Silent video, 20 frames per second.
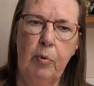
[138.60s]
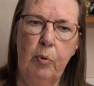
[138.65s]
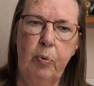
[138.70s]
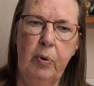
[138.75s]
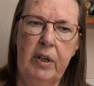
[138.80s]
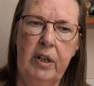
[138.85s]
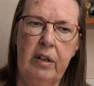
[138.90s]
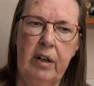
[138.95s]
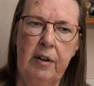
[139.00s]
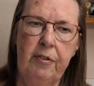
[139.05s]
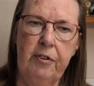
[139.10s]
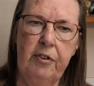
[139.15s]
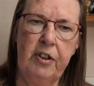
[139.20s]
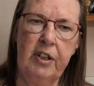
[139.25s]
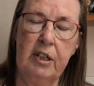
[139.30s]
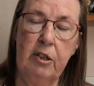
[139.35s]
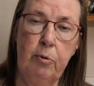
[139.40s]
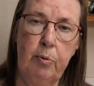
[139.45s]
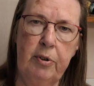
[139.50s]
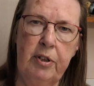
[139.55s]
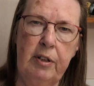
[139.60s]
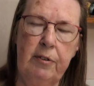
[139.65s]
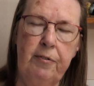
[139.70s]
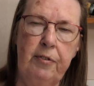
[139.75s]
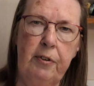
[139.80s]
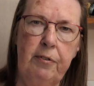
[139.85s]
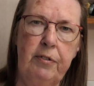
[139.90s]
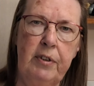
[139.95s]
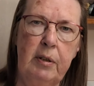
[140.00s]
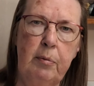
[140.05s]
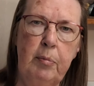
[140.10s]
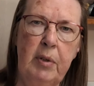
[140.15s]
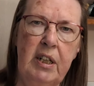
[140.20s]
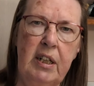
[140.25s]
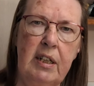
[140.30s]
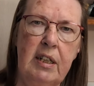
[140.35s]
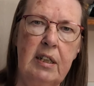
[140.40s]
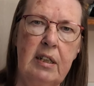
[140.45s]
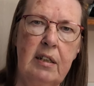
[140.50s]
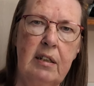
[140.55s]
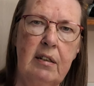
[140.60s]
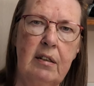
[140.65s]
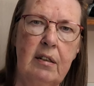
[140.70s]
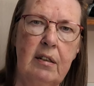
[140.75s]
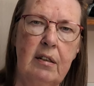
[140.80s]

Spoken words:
where everything's within 15 minutes.